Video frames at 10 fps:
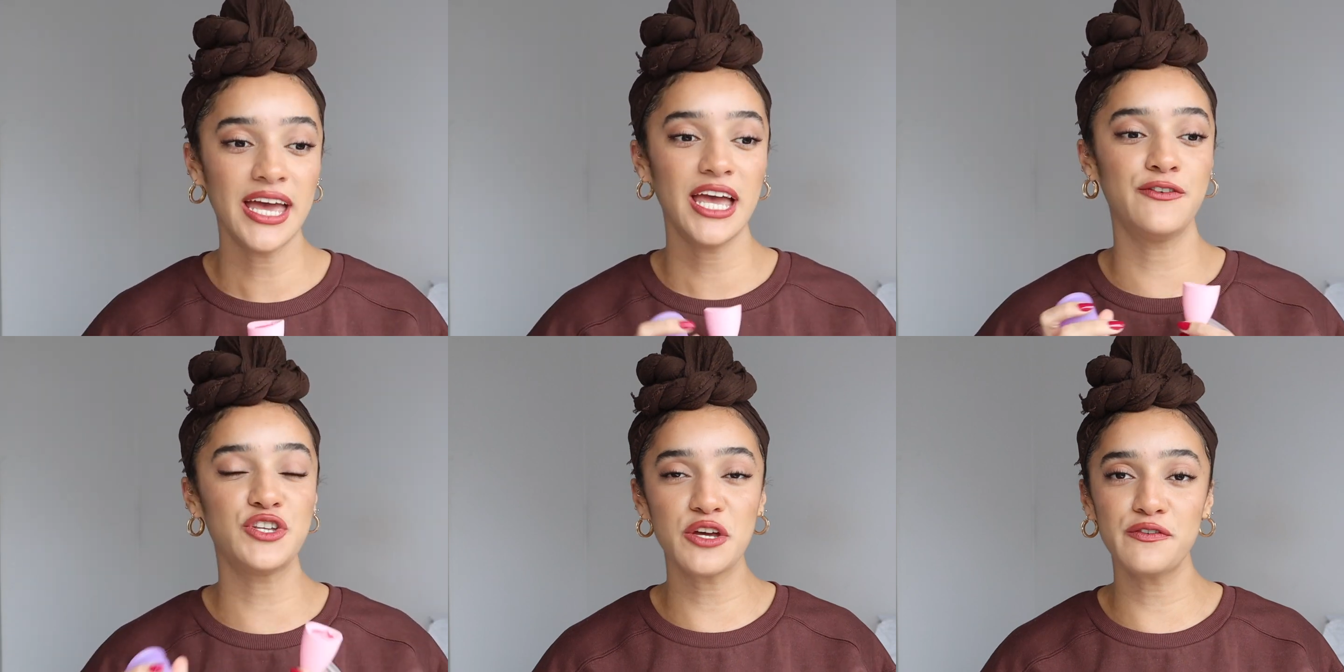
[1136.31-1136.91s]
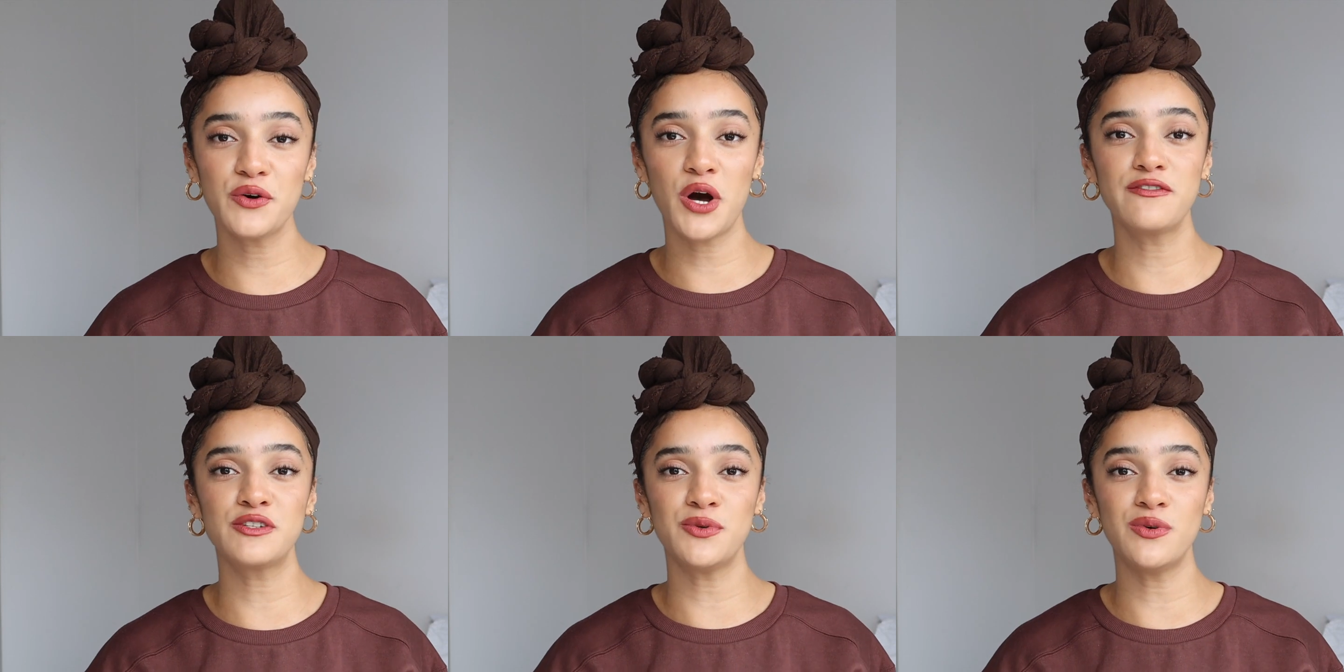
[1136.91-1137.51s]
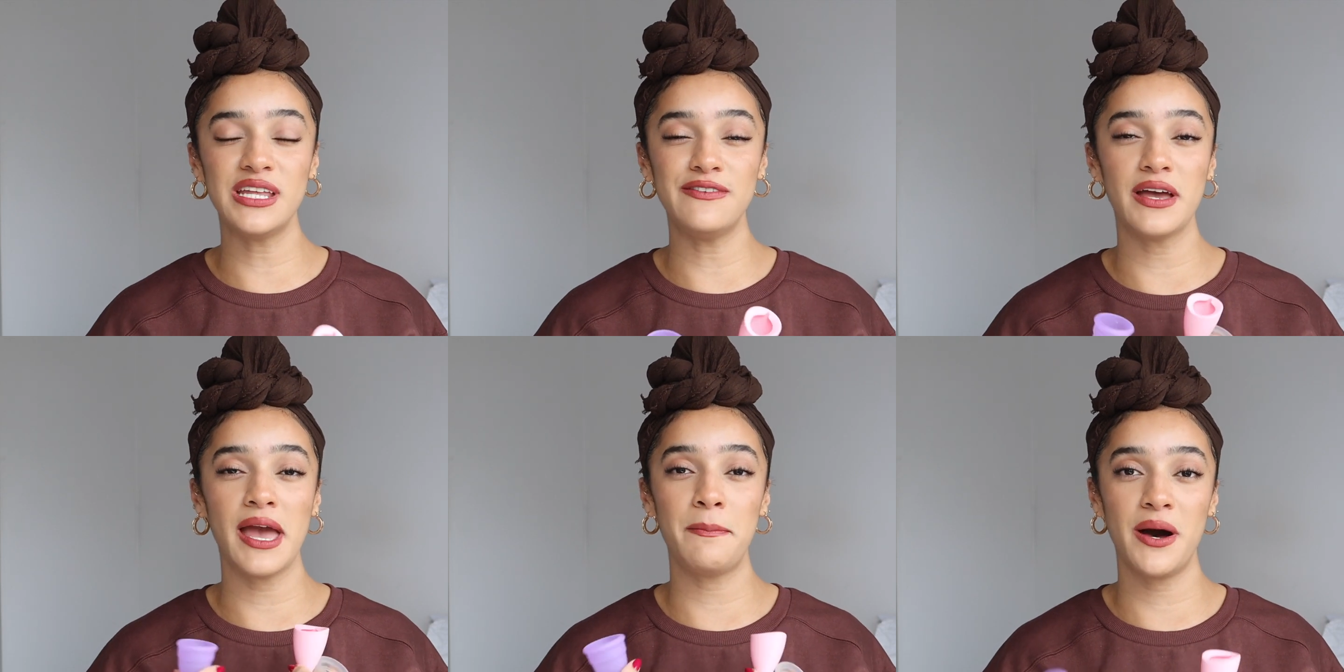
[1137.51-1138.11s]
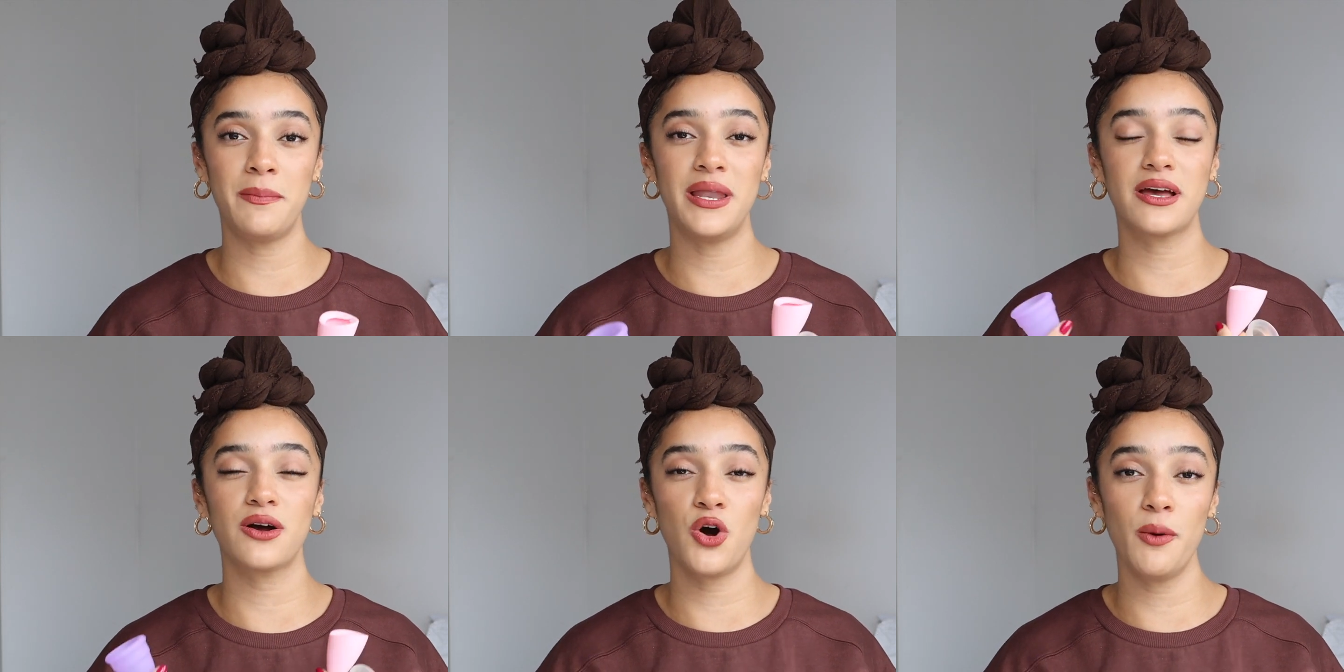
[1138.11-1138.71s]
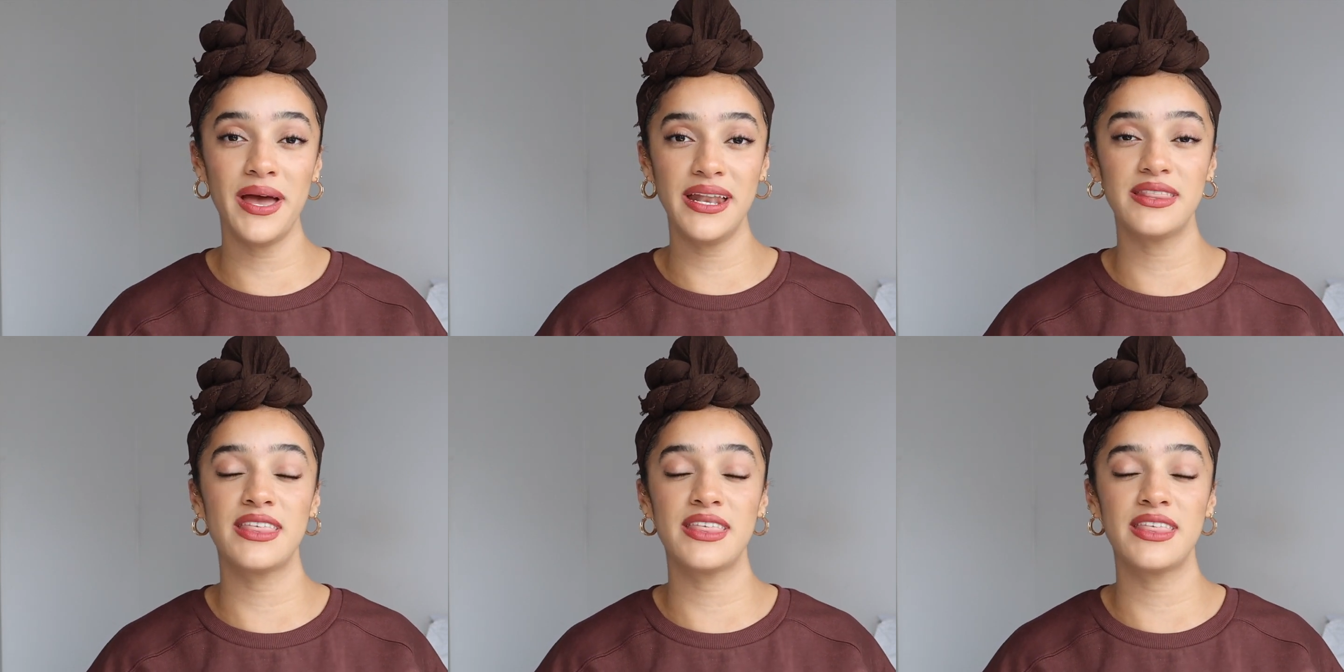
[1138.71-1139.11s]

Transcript: If you don't feel comfortable leaving a public comment,